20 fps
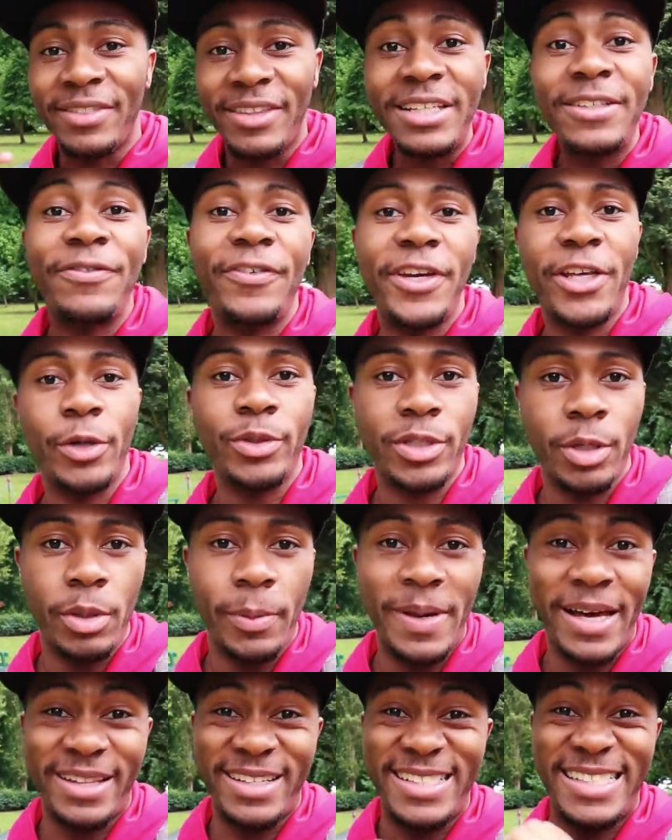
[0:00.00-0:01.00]
And this video is gonna
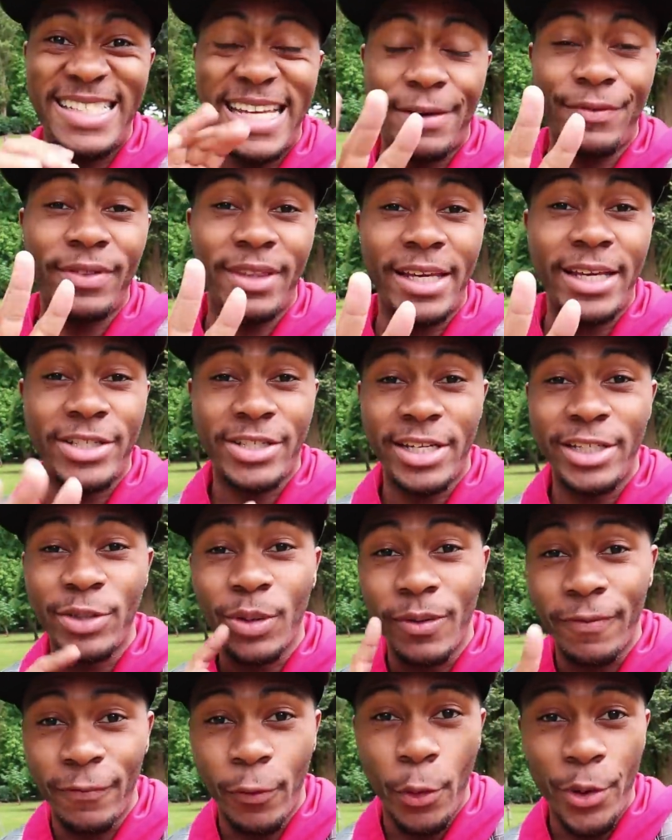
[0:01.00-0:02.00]
be about the seven things you need
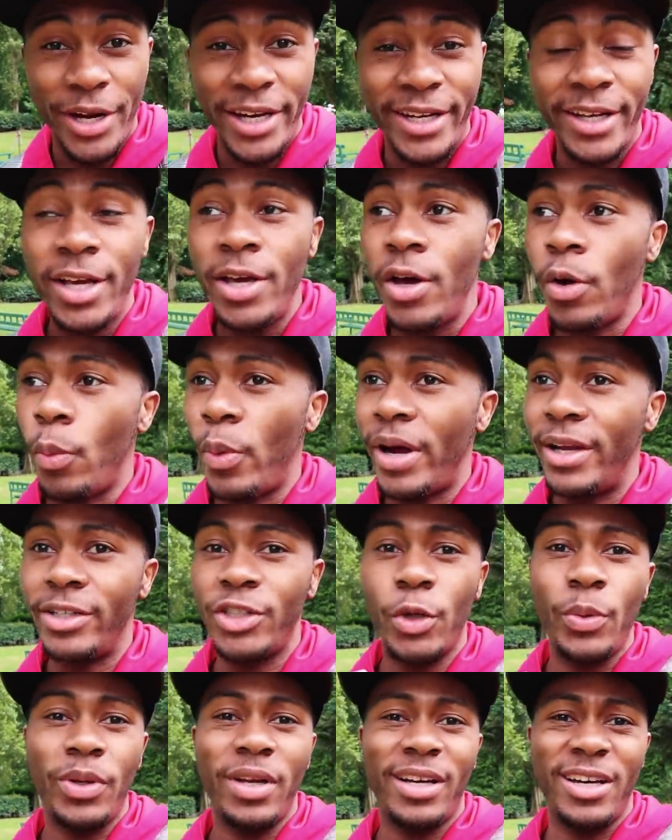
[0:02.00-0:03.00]
to avoid
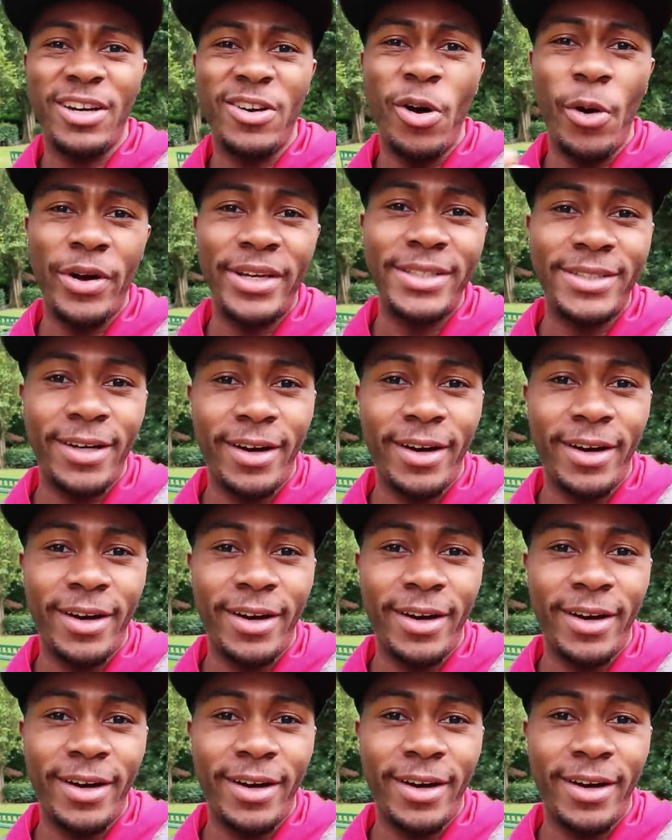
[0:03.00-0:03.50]
when doing like a cutting